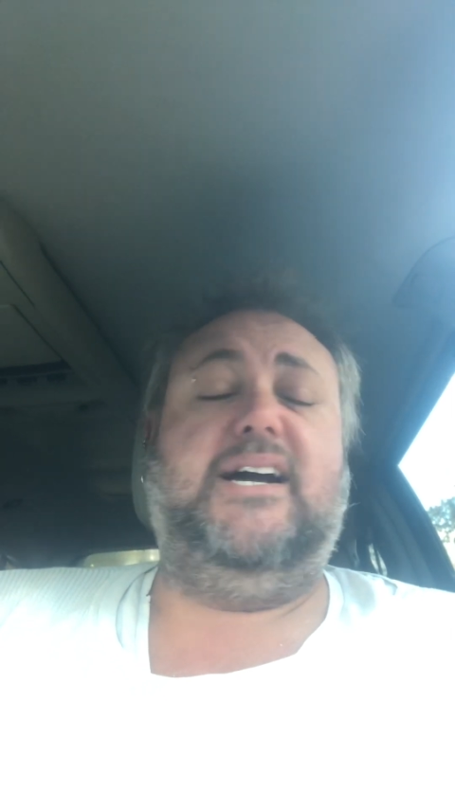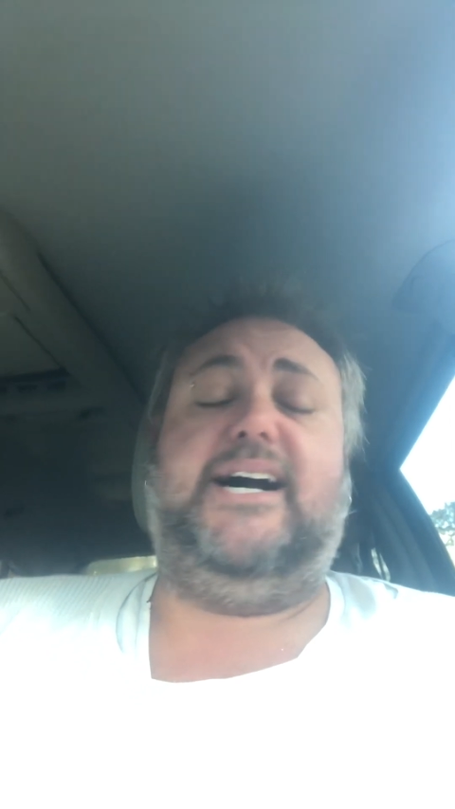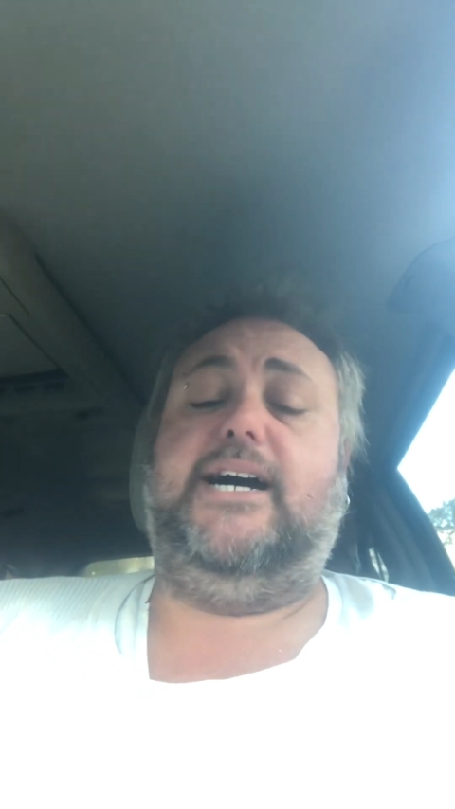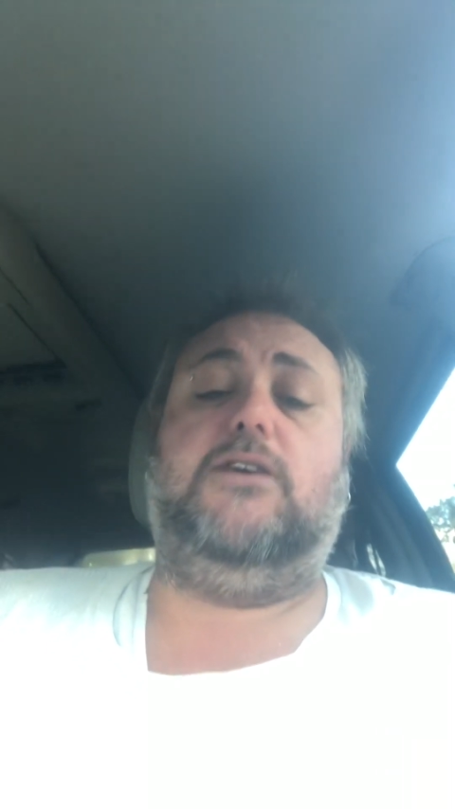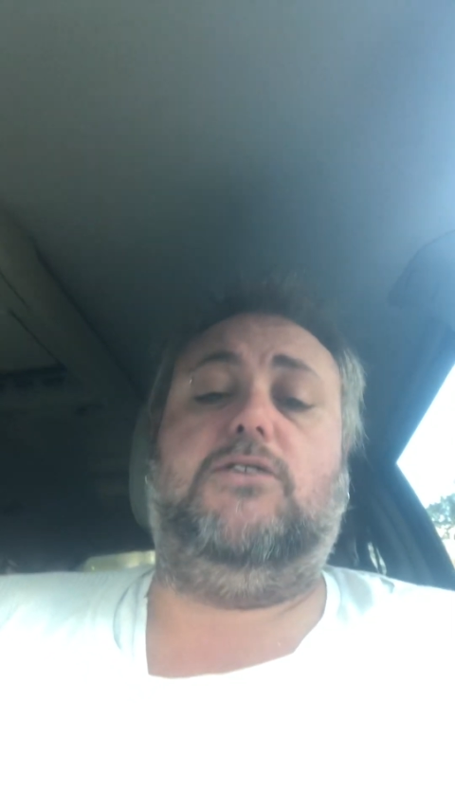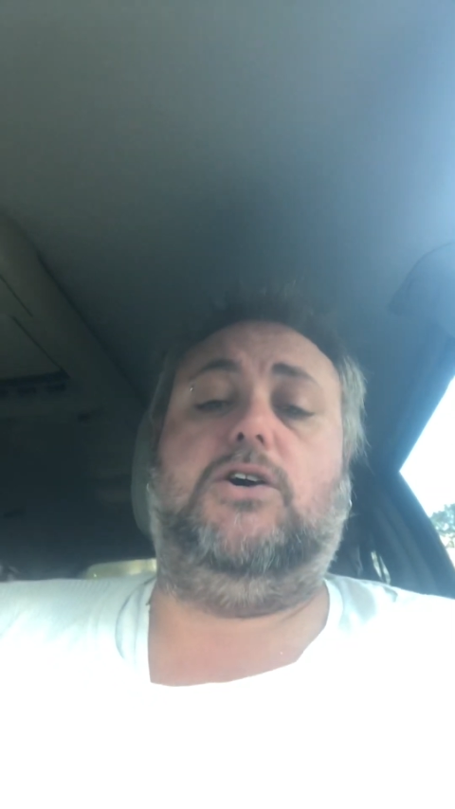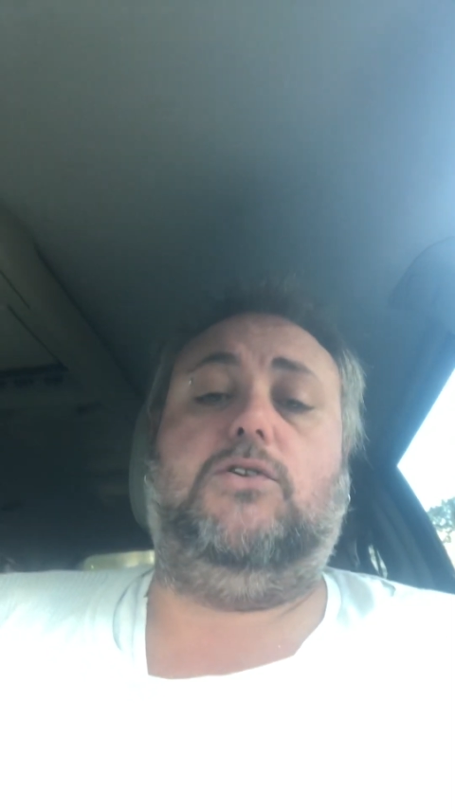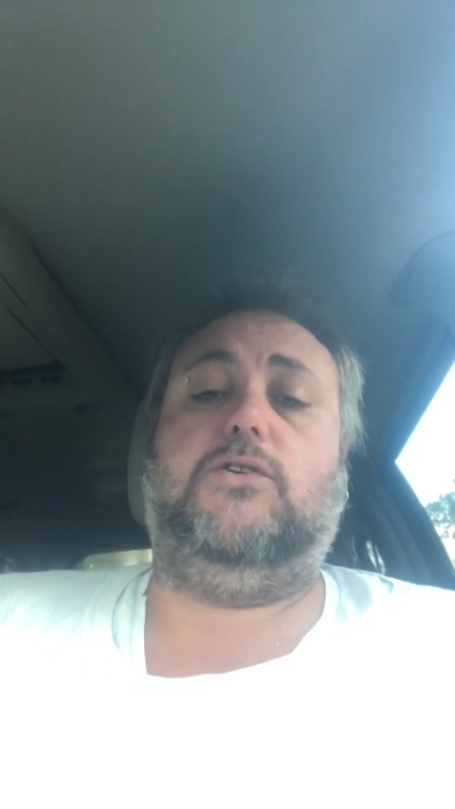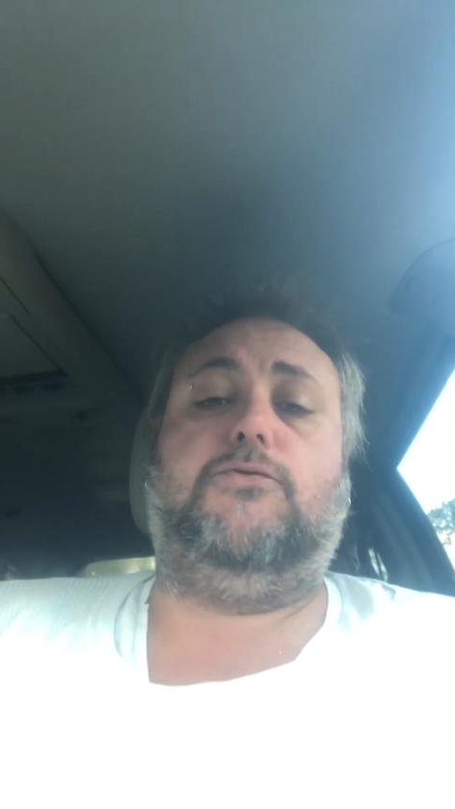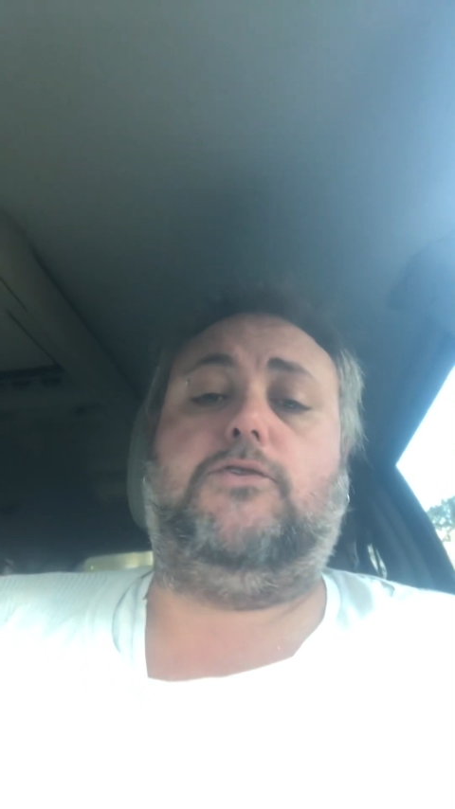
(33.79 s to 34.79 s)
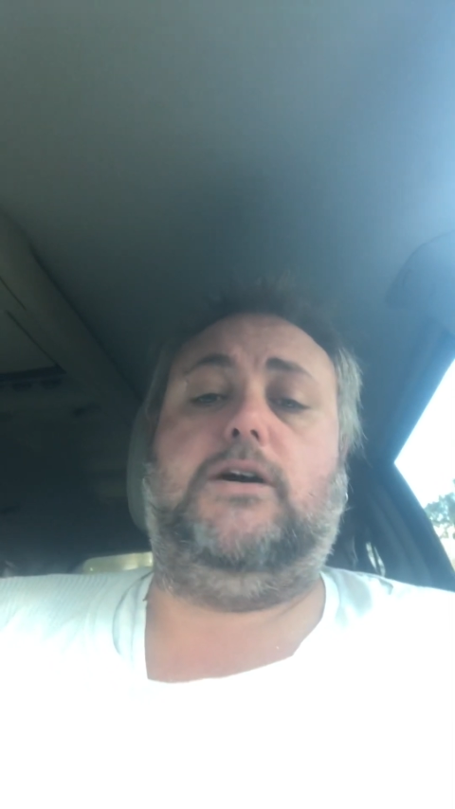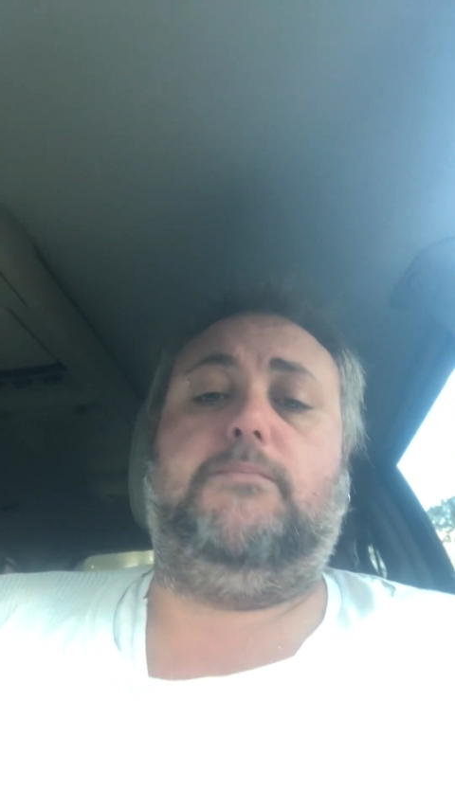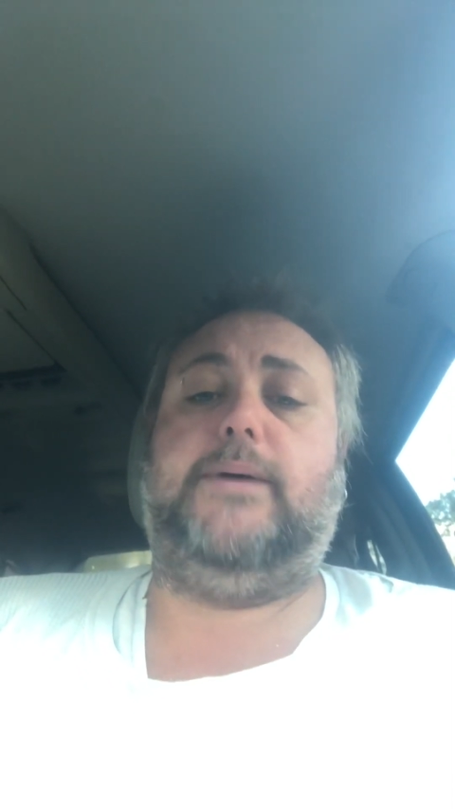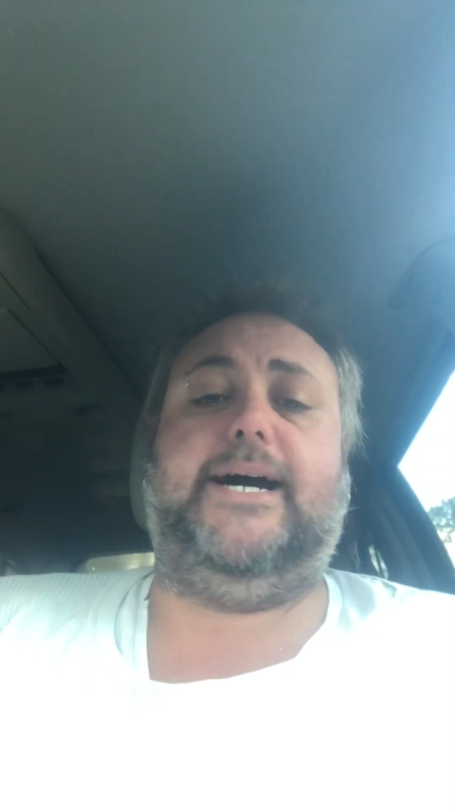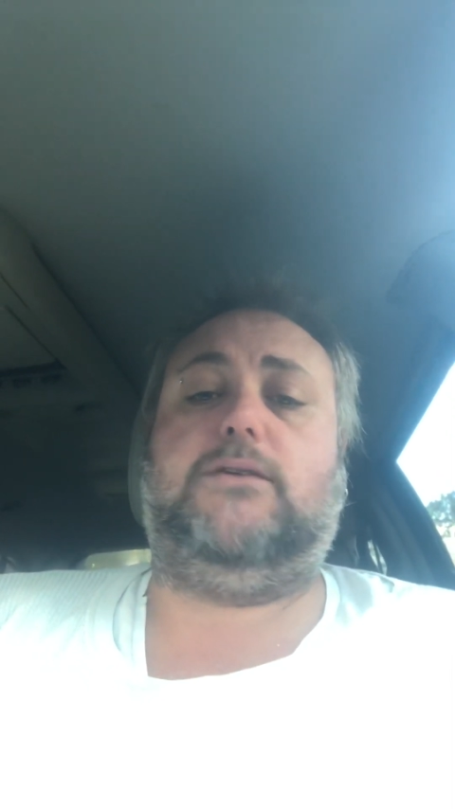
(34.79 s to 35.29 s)
I don't know the front,
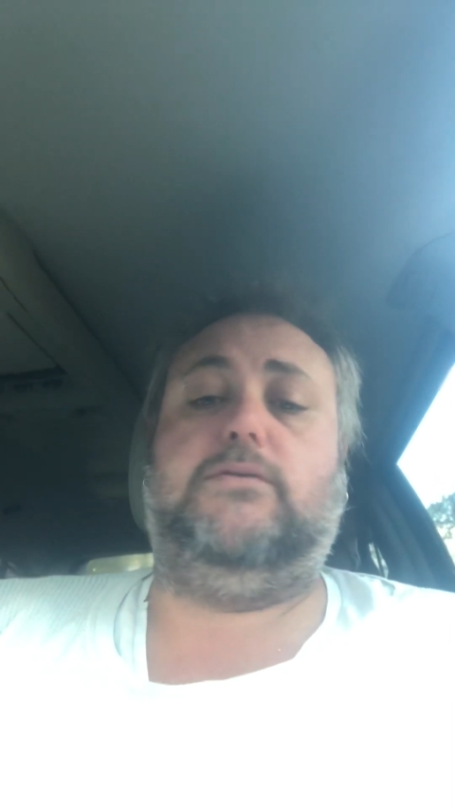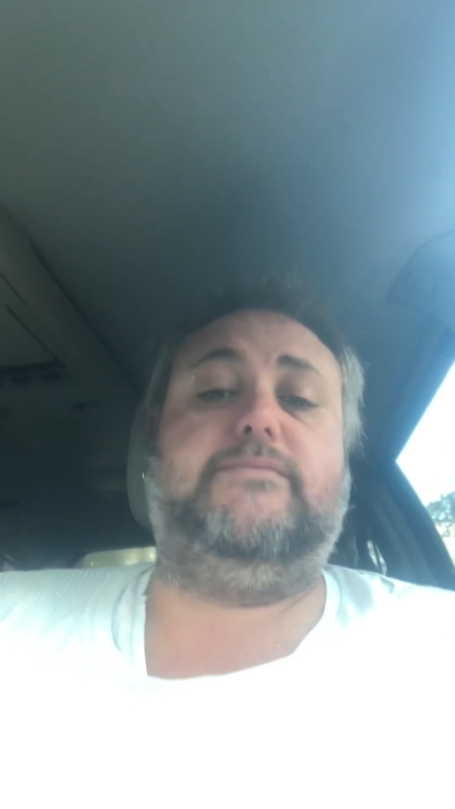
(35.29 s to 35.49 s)
back,